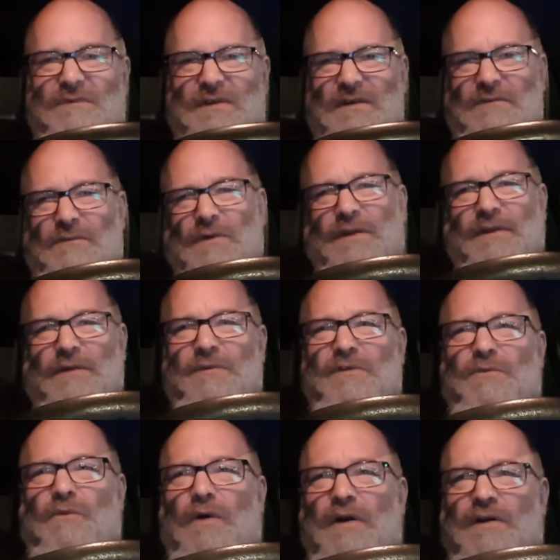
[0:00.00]
Well, there was
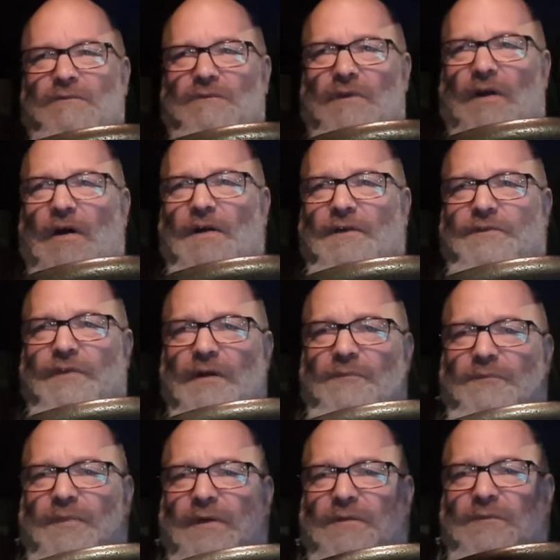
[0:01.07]
one long trip,
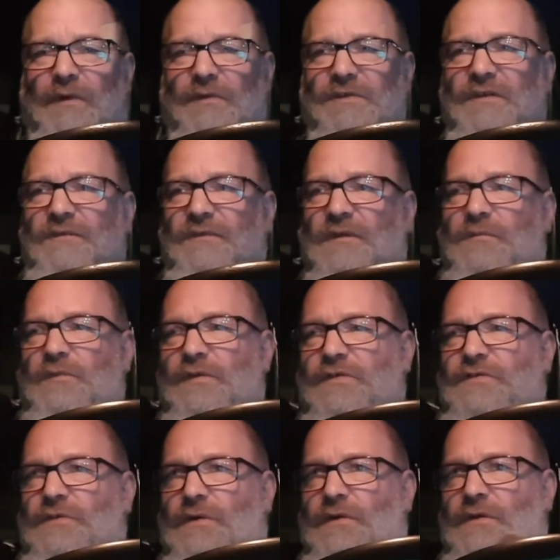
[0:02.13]
but most of them were
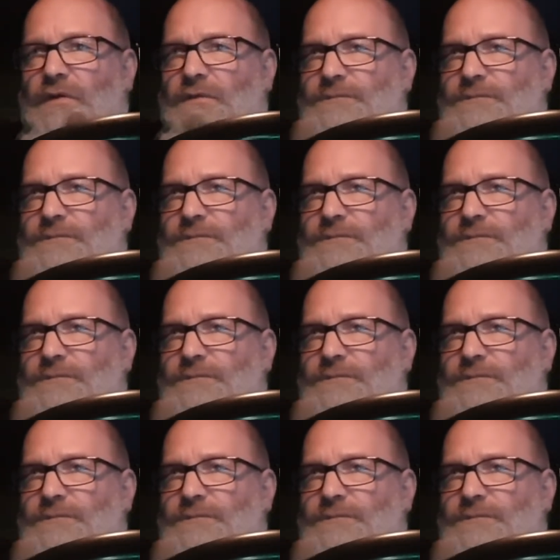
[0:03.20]
shorter.